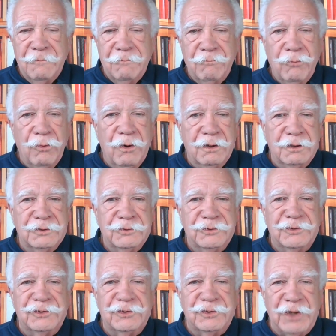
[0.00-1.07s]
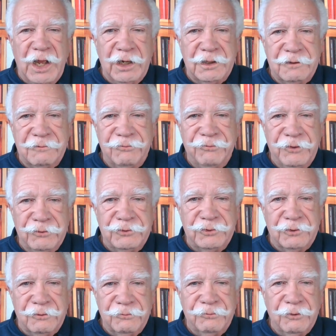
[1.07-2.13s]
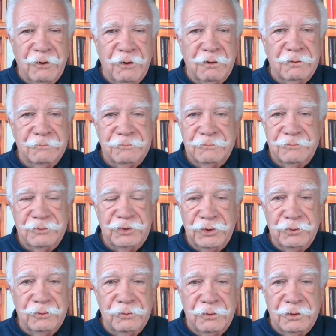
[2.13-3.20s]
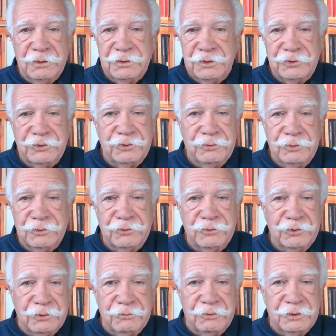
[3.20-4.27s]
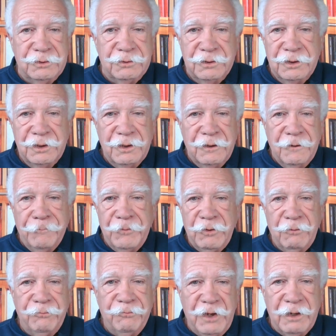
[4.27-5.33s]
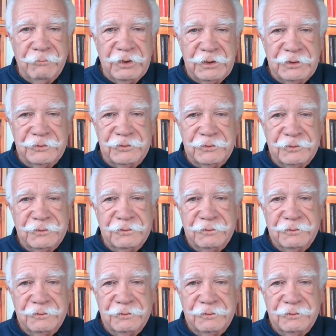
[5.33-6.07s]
more solid future for you, your children, your families.